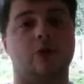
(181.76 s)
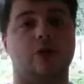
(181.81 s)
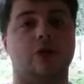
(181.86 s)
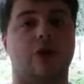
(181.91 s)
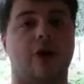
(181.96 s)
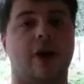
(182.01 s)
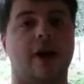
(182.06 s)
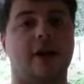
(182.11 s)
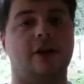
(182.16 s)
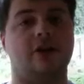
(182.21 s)
to use
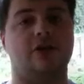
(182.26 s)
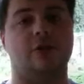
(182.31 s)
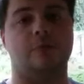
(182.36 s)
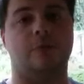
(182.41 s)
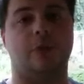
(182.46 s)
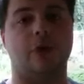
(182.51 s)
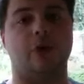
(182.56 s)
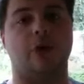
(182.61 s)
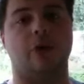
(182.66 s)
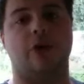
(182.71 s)
grains
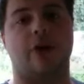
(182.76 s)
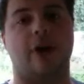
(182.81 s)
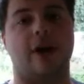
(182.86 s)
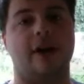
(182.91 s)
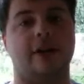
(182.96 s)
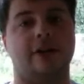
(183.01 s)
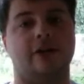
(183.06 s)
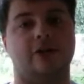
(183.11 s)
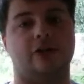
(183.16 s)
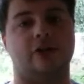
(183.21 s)
and boil
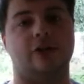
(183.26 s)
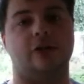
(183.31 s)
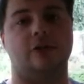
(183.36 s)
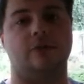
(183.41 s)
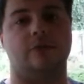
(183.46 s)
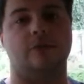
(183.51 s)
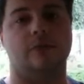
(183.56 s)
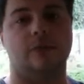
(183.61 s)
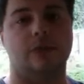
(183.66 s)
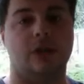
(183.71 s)
grains and,
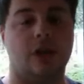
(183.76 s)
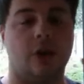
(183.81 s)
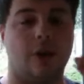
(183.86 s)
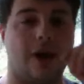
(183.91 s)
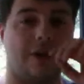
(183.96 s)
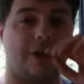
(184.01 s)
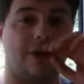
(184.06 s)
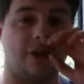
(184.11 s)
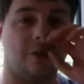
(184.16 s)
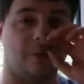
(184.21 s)
you know,
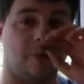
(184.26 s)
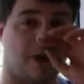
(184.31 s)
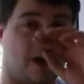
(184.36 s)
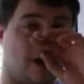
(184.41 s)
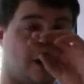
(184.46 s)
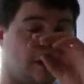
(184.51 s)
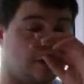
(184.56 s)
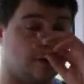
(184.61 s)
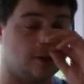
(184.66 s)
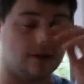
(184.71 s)
add the
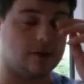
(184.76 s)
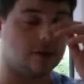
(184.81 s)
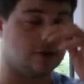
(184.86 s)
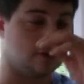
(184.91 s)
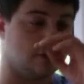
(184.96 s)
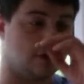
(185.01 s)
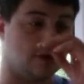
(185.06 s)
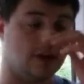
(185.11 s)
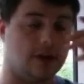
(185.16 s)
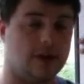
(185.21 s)
spices
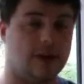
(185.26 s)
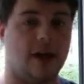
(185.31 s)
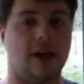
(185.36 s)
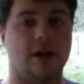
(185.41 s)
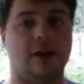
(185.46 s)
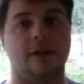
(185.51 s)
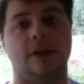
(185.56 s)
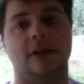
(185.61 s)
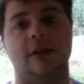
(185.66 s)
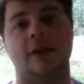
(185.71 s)
and
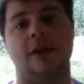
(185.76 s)
that.